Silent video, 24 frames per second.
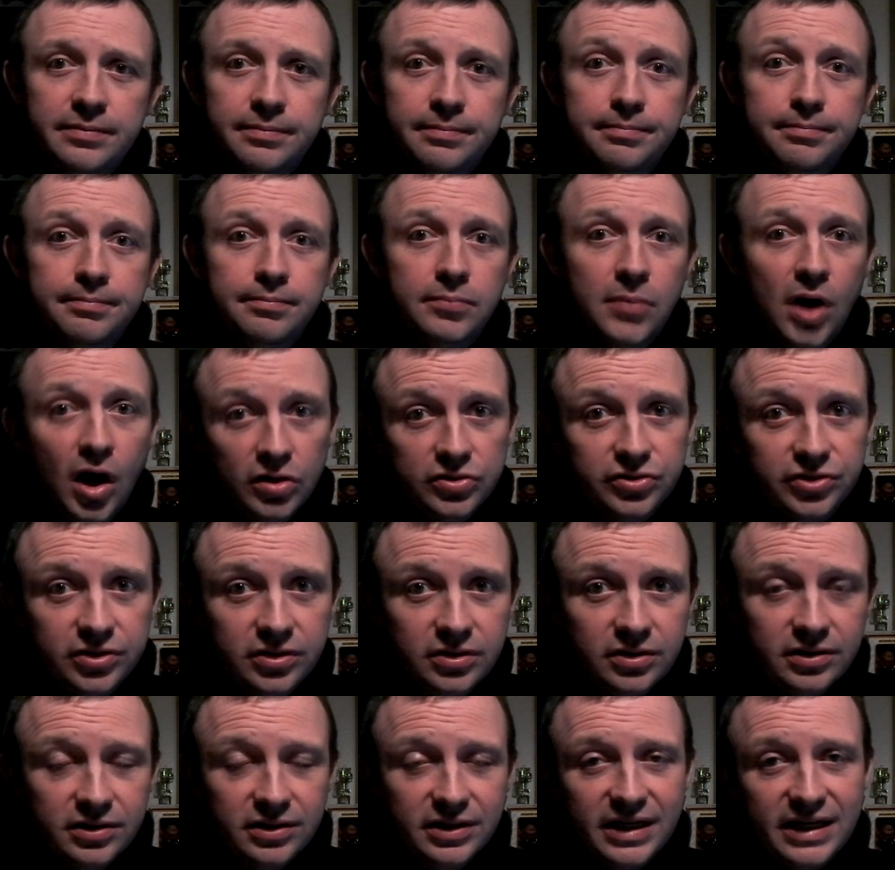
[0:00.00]

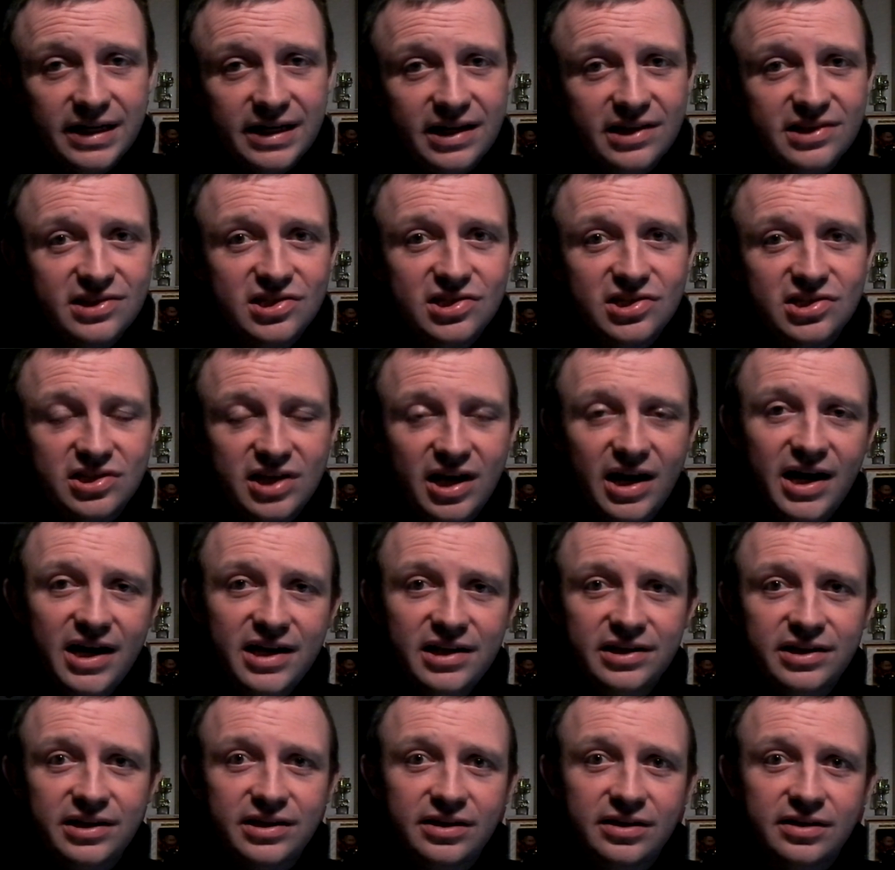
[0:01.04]
modern in its
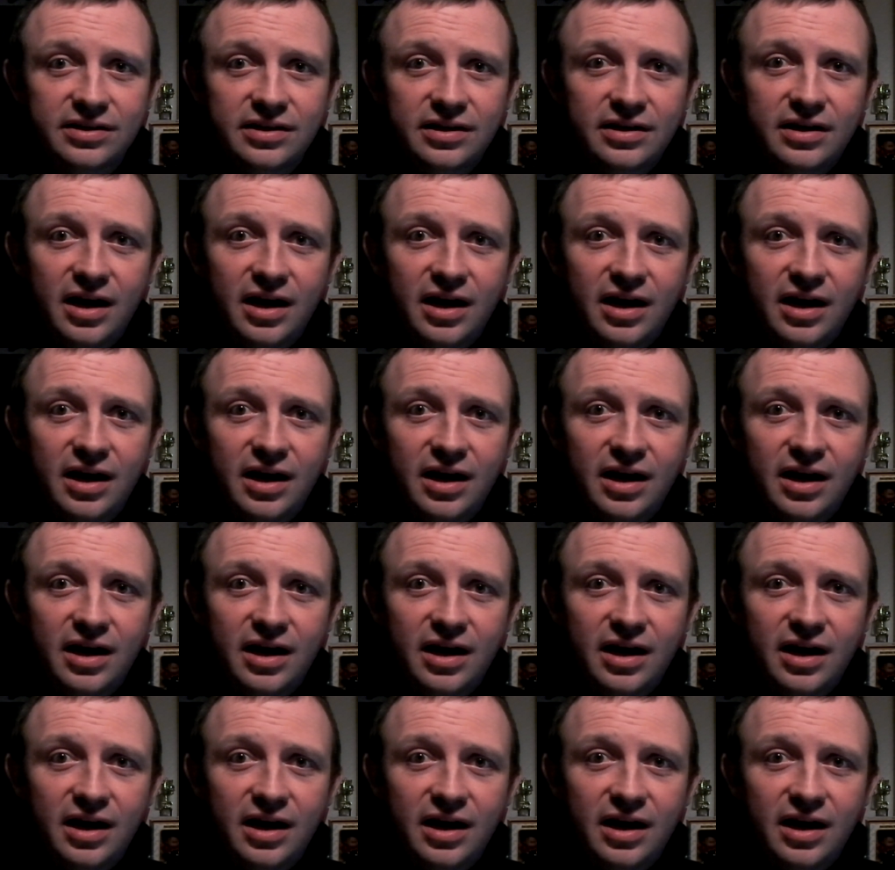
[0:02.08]
styling.